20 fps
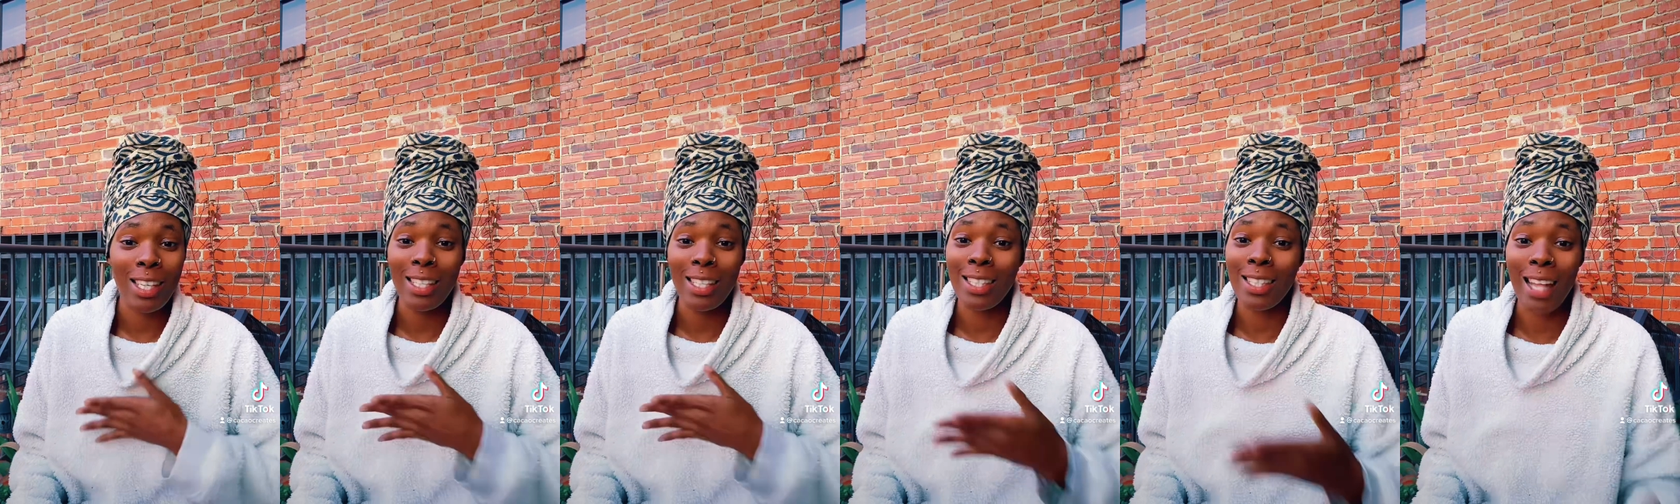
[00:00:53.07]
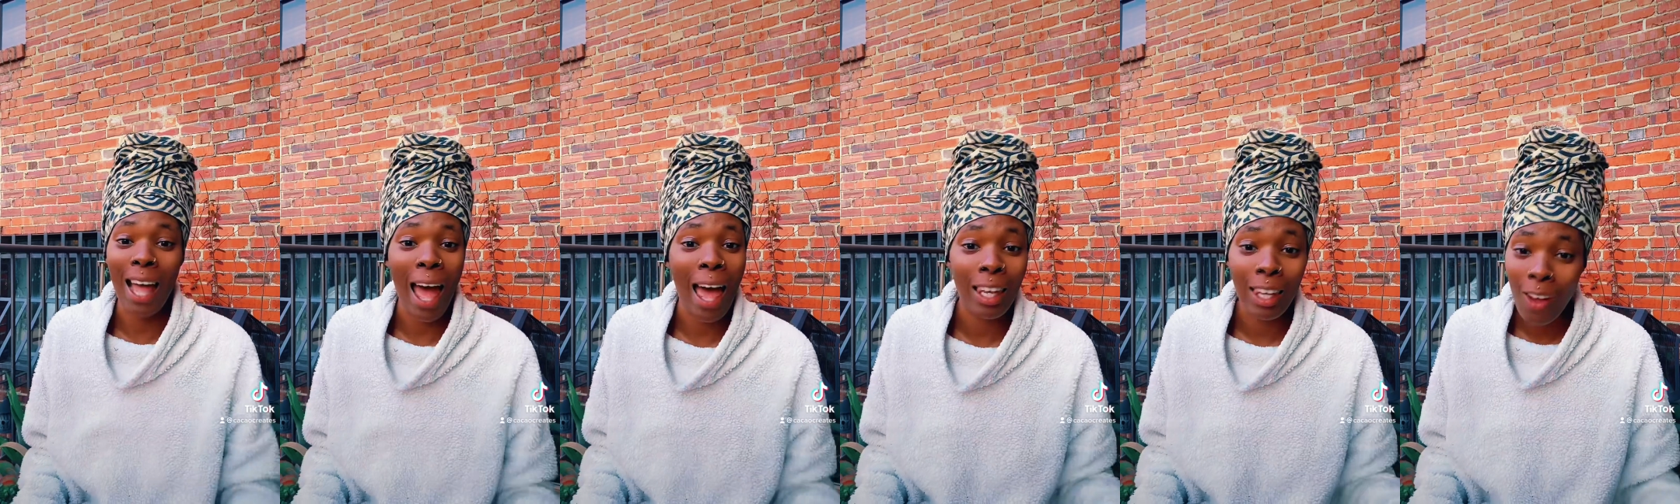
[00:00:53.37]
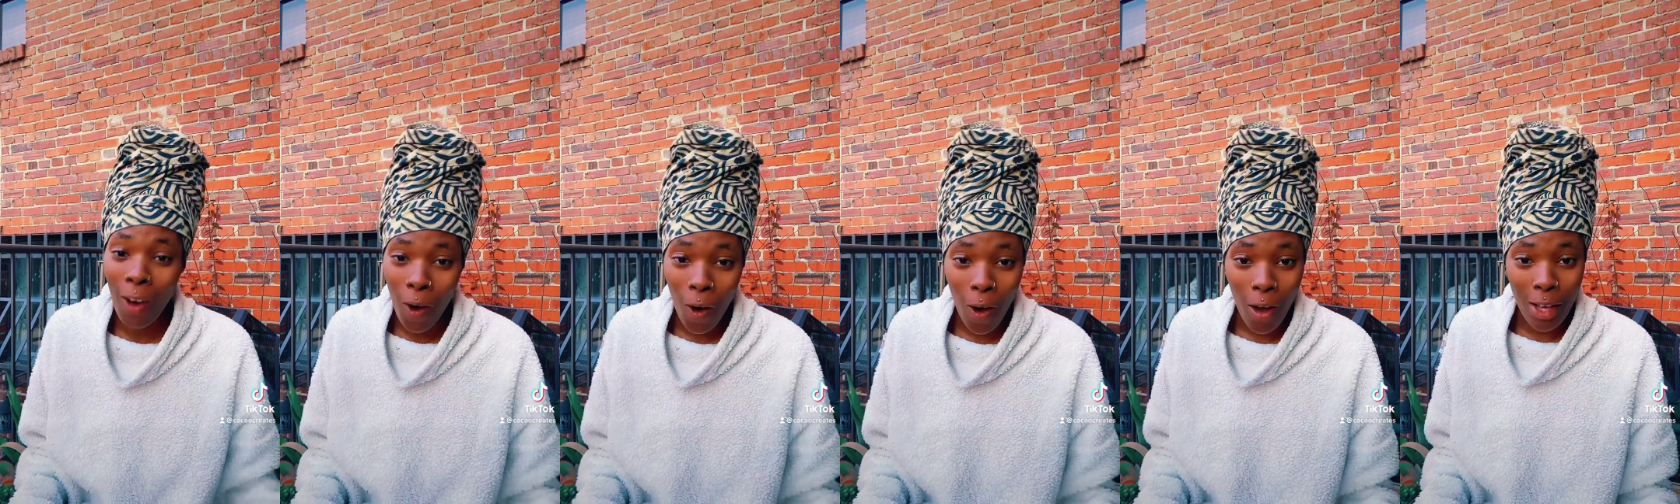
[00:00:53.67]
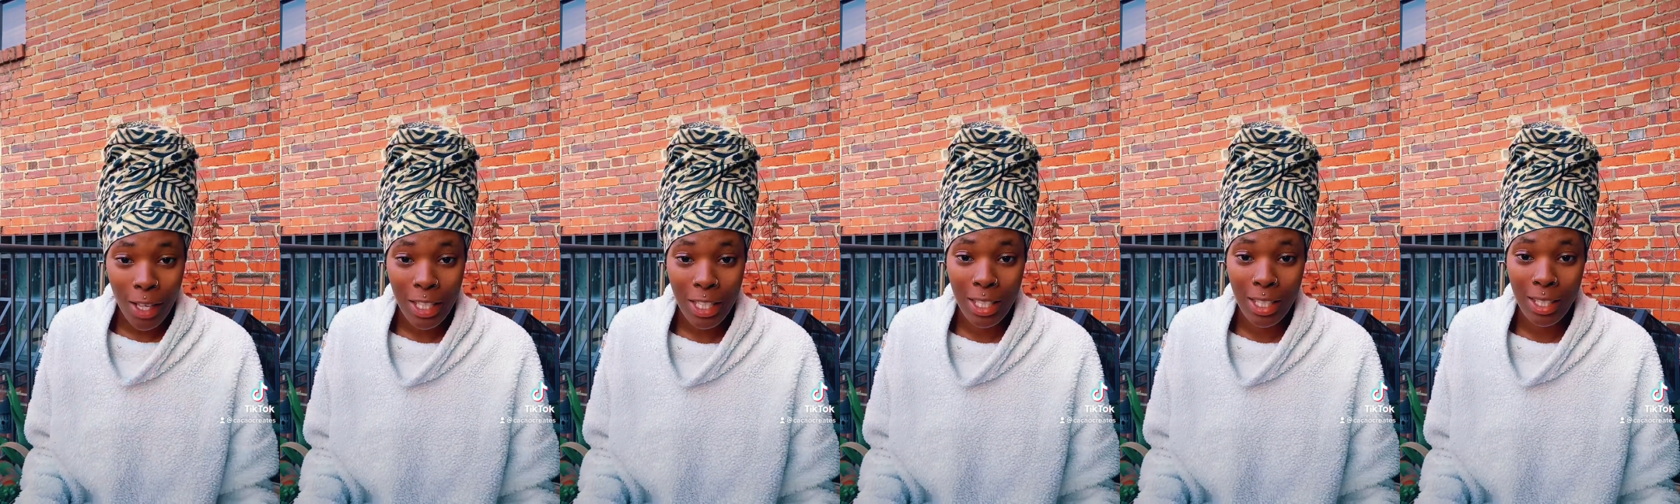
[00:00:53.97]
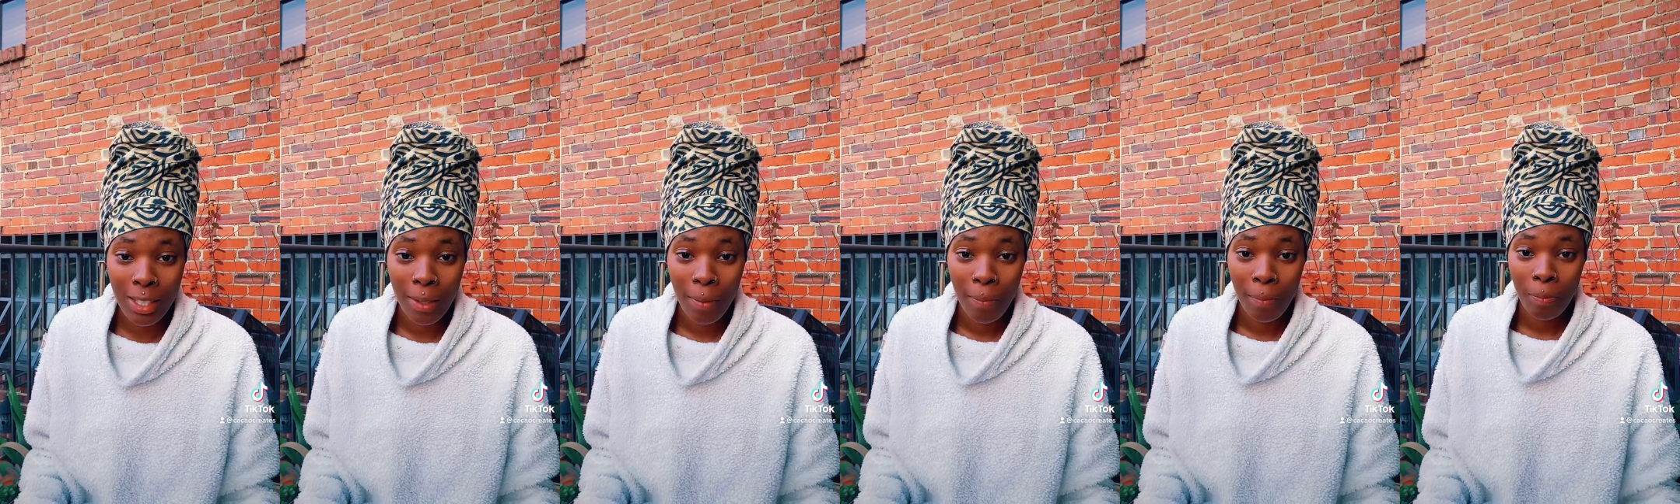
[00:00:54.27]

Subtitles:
is not lost.